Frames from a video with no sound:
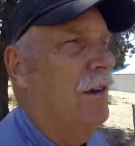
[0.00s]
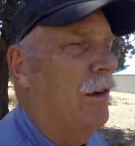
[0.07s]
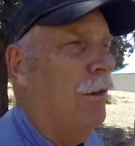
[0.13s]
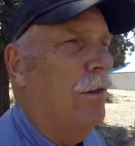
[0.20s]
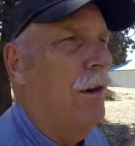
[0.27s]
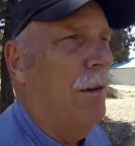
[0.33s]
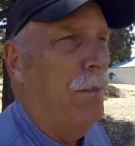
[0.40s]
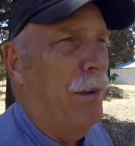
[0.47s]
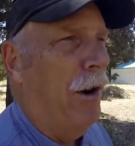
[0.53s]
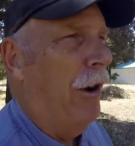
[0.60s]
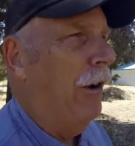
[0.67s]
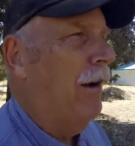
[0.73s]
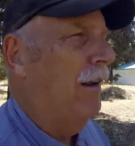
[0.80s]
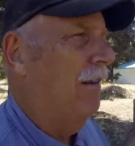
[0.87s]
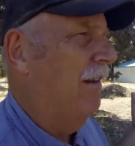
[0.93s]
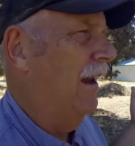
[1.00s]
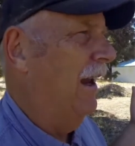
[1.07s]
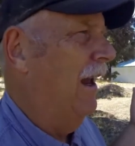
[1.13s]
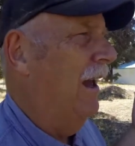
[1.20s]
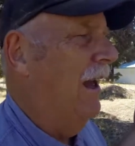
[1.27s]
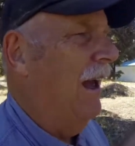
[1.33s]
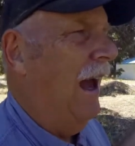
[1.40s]
Go to a park and say,
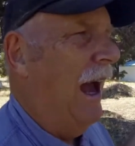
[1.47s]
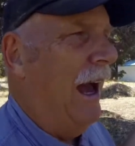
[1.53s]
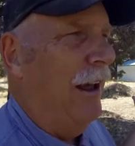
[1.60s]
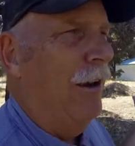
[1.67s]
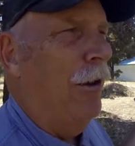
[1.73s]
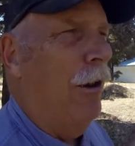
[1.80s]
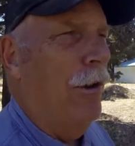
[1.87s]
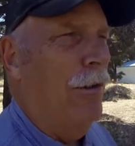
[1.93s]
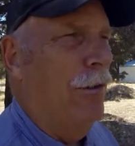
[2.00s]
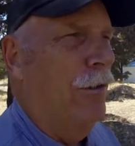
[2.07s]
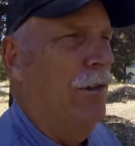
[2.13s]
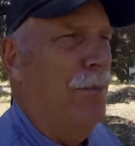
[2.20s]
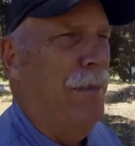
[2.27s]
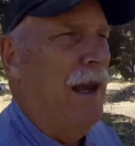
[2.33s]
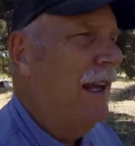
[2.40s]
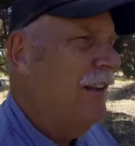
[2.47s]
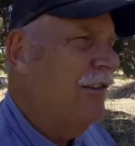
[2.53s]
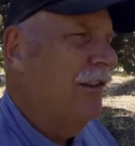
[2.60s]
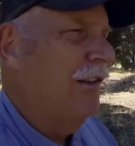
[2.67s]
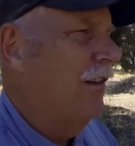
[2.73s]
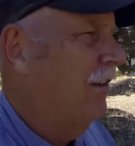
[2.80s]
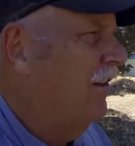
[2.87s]
how do all those
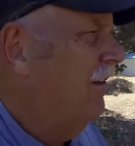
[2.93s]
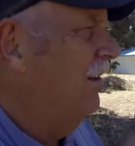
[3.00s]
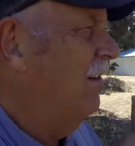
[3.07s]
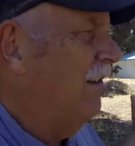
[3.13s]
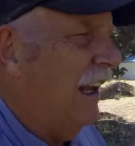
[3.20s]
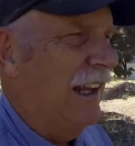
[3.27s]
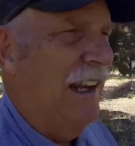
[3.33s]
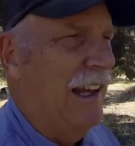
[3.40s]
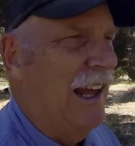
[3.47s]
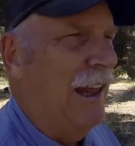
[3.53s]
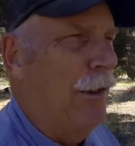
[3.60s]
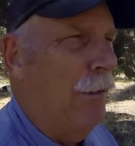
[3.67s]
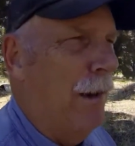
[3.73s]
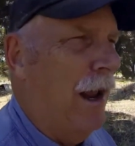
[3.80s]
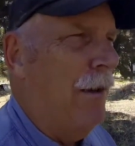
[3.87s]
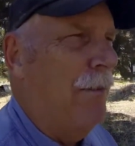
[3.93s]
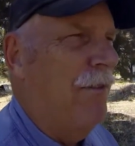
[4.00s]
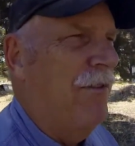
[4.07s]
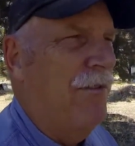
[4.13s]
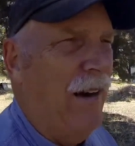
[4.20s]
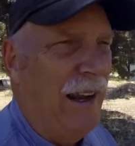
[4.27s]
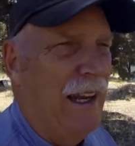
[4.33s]
pigeons stay together out
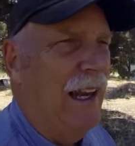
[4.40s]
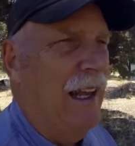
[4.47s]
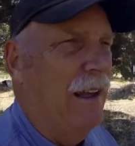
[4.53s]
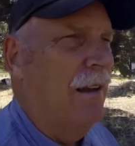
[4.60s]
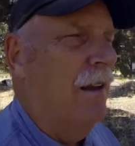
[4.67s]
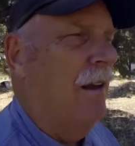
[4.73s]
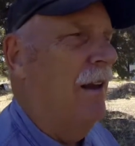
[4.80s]
fighting?